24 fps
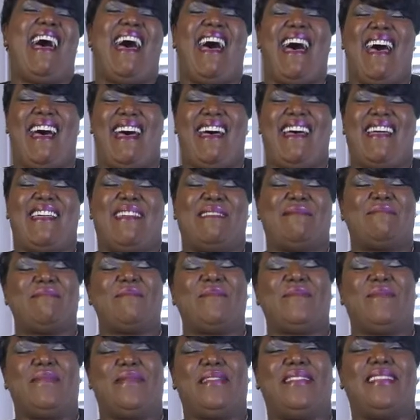I
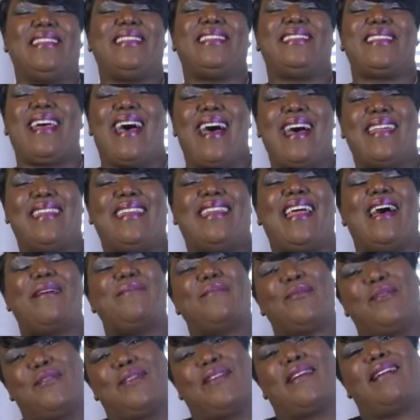decided
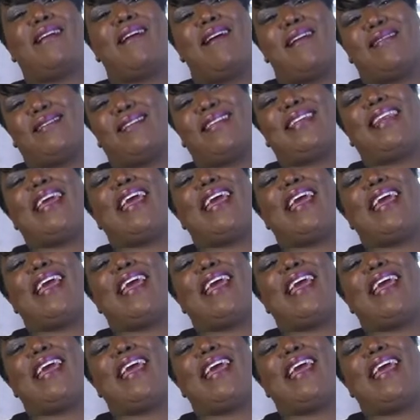I'm gonna call it